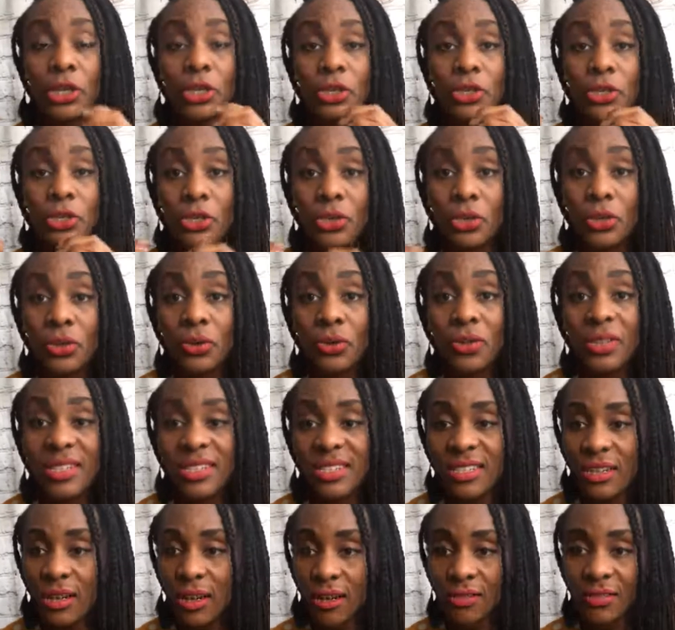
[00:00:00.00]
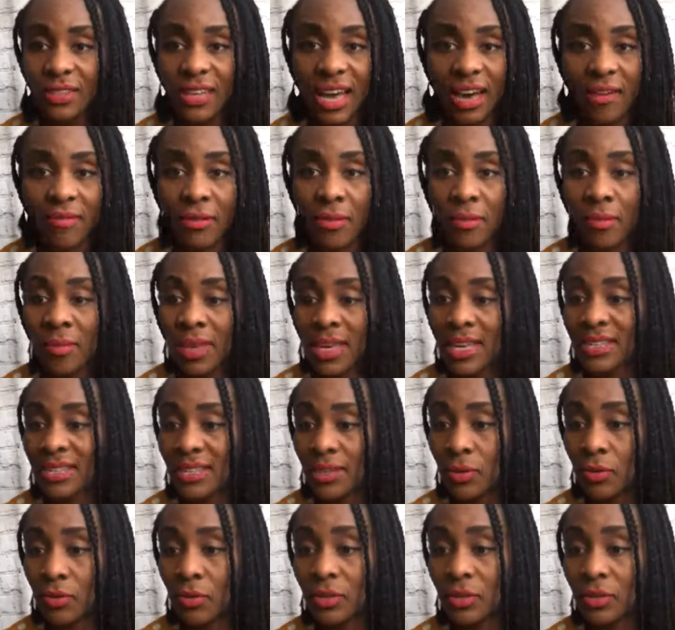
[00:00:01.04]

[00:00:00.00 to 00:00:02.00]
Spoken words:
You deserve to have an amazing